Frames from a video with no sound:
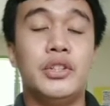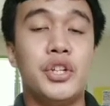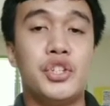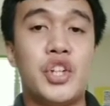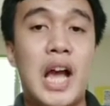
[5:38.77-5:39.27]

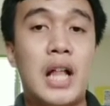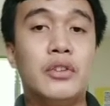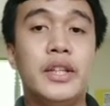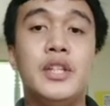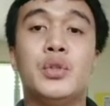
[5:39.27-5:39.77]
The
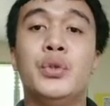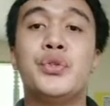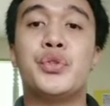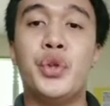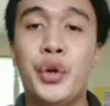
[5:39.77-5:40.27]
child is
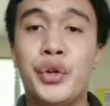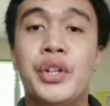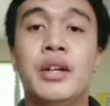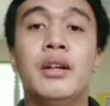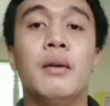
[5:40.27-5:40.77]
concerned